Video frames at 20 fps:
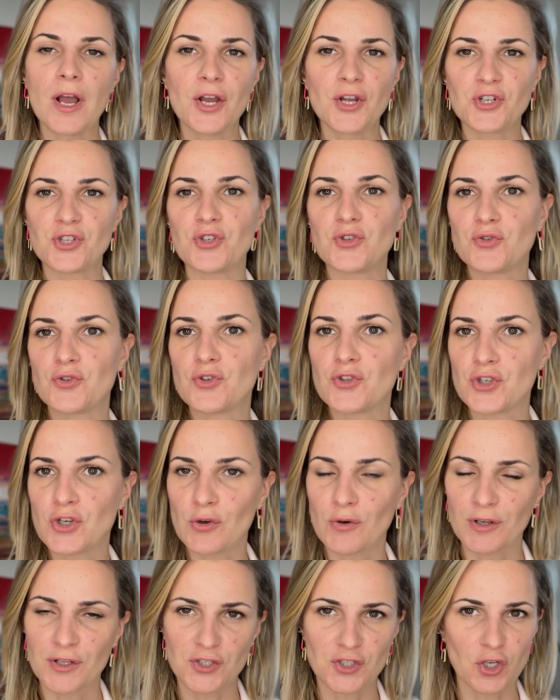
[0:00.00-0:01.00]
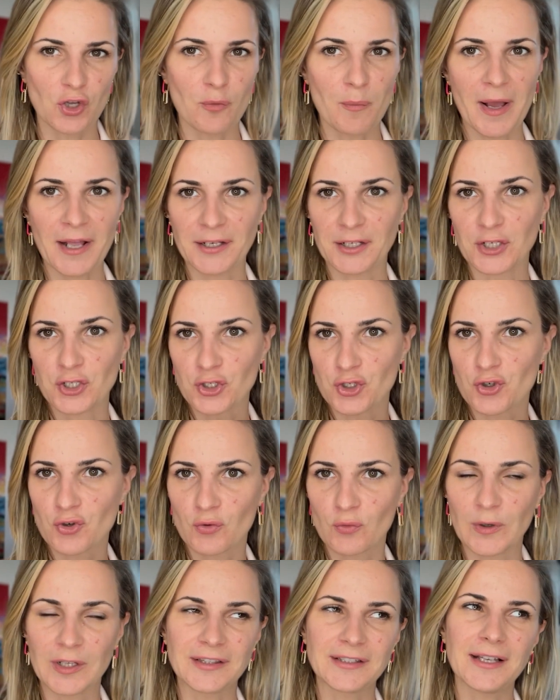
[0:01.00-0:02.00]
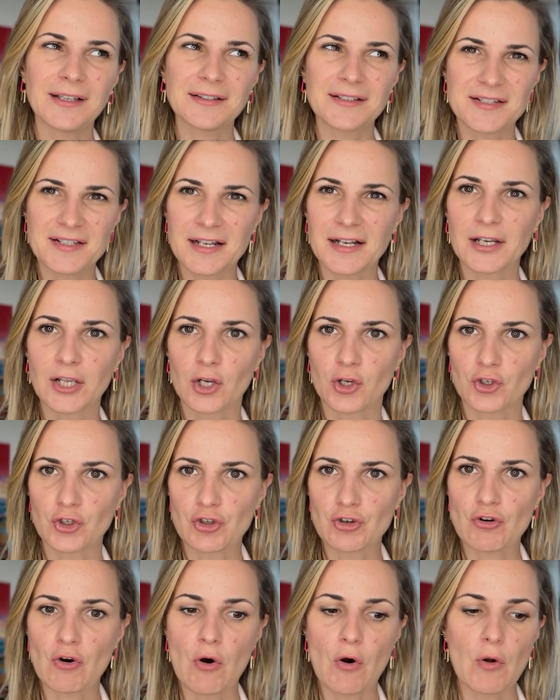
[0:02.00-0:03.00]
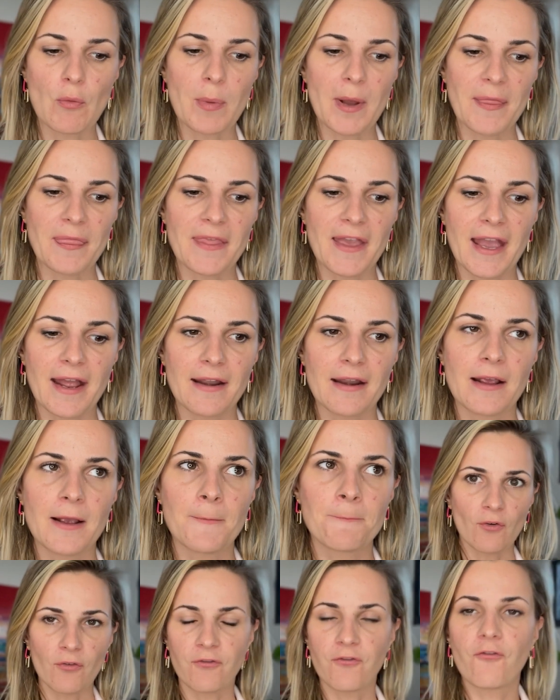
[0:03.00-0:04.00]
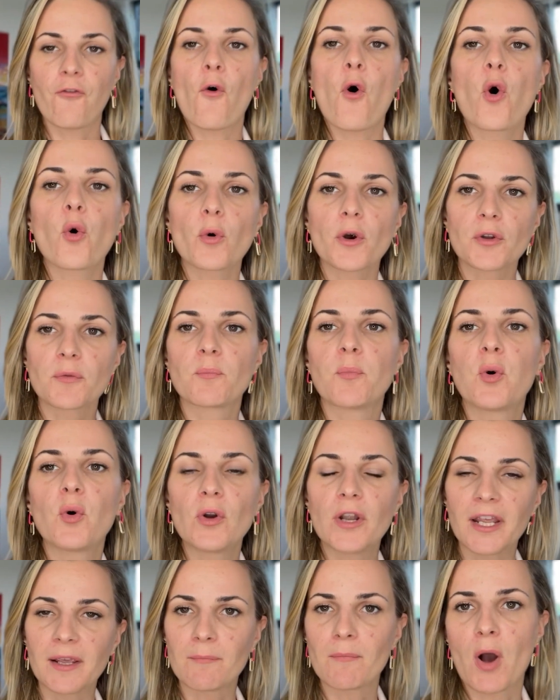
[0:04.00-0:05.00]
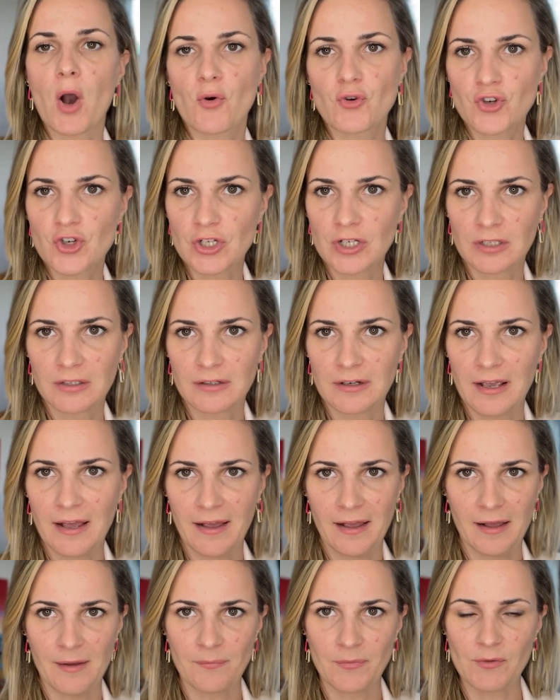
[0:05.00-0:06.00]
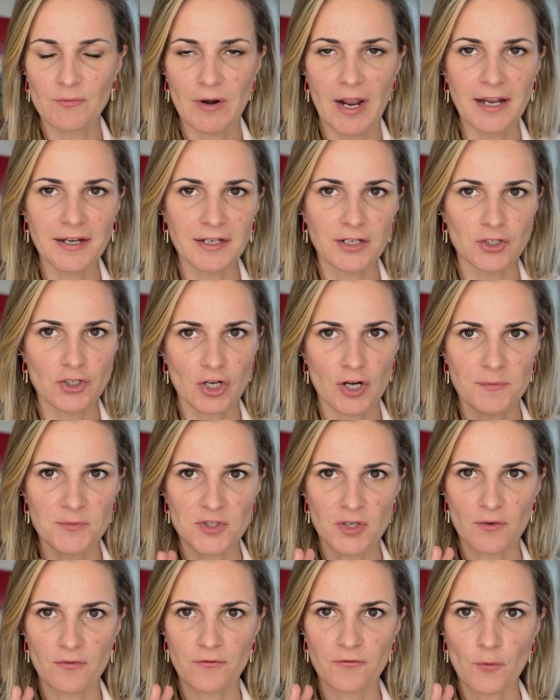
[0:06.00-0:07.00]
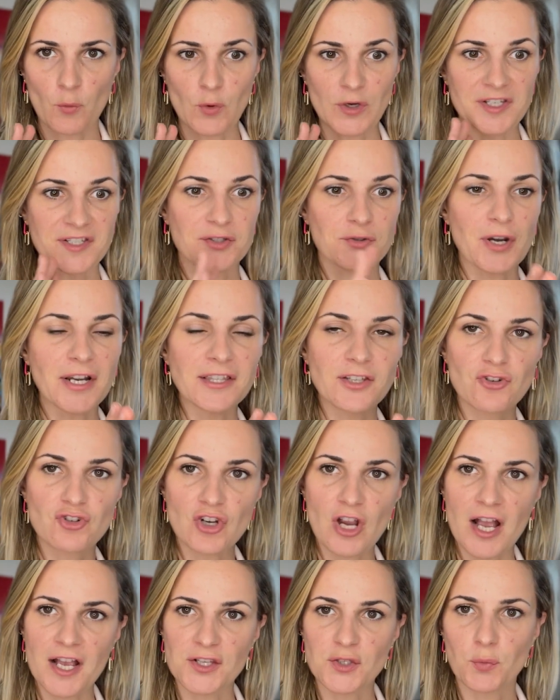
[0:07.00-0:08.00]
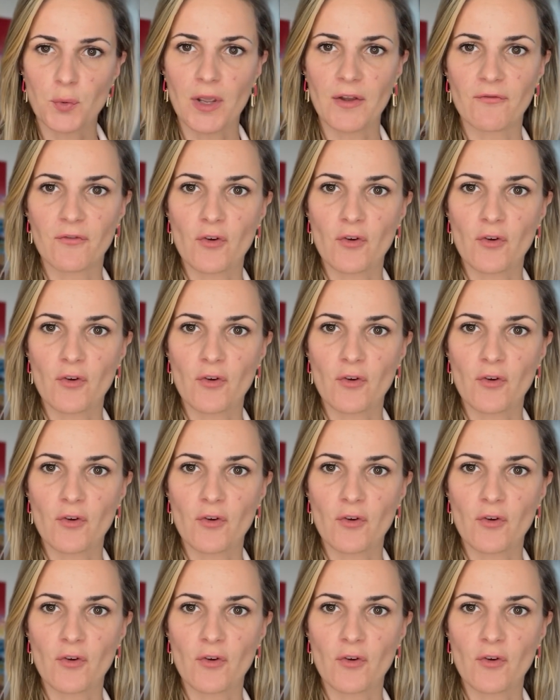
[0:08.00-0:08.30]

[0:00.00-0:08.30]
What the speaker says: do. It's all about control. Well, not necessarily control, but that forward pulling motion, right? In terms of we strategize, we have